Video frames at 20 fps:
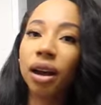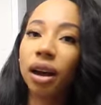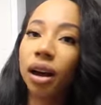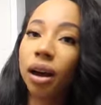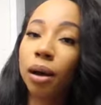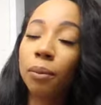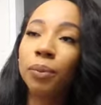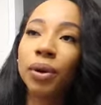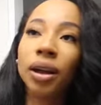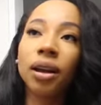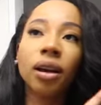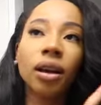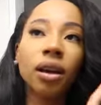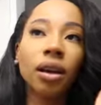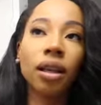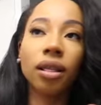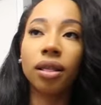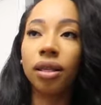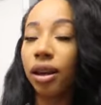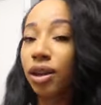up.
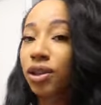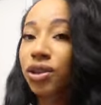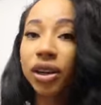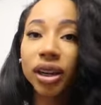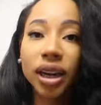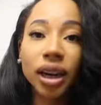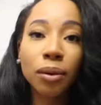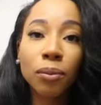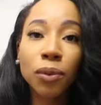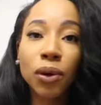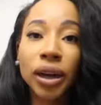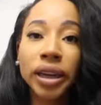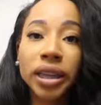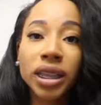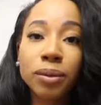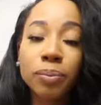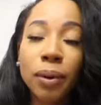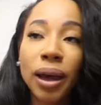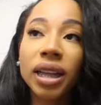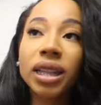Things are getting more
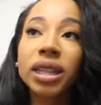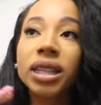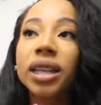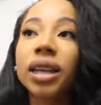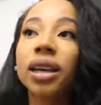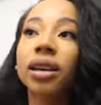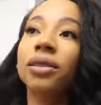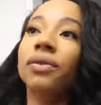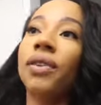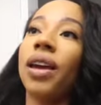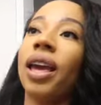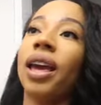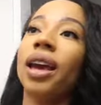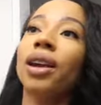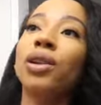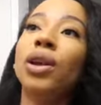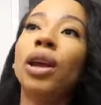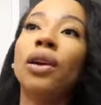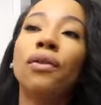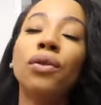expensive,
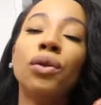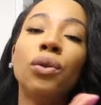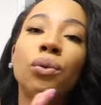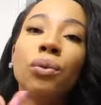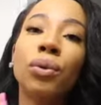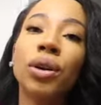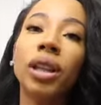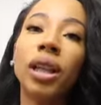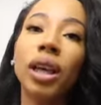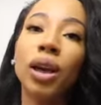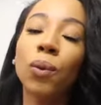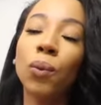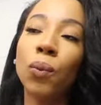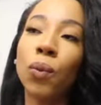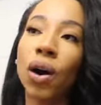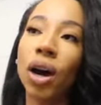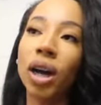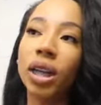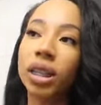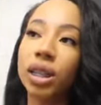and if you really
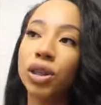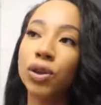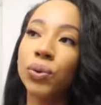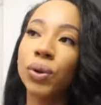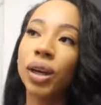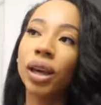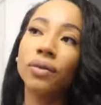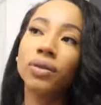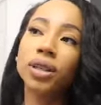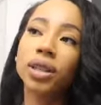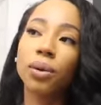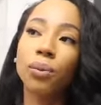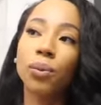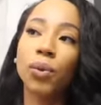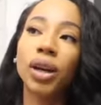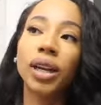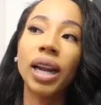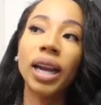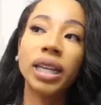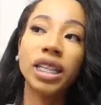want to give
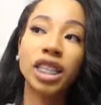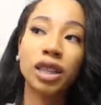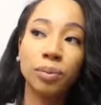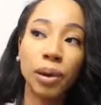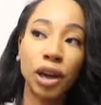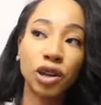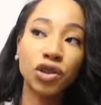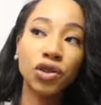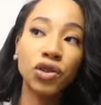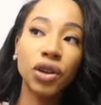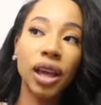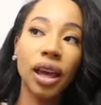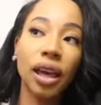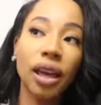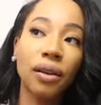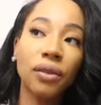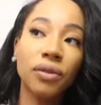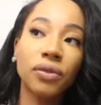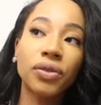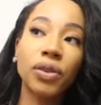someone a special
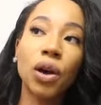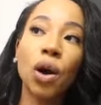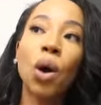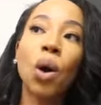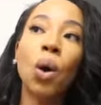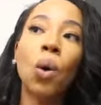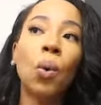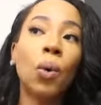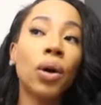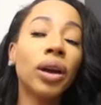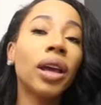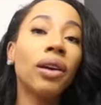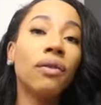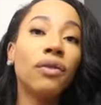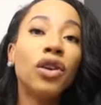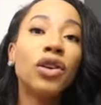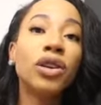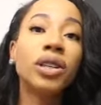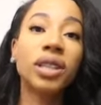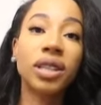gift or
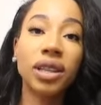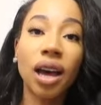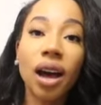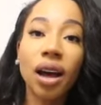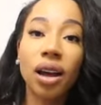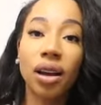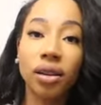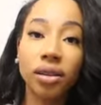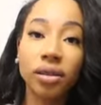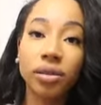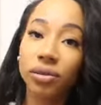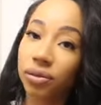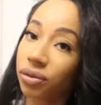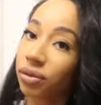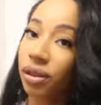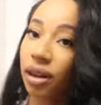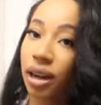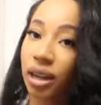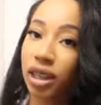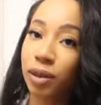give
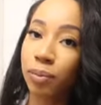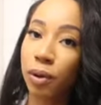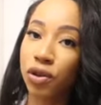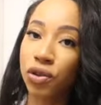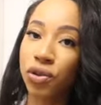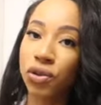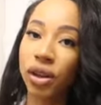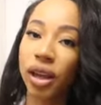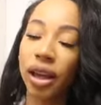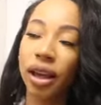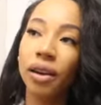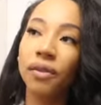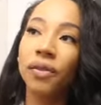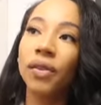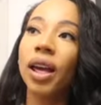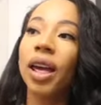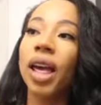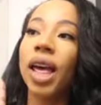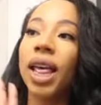yourself a special gift,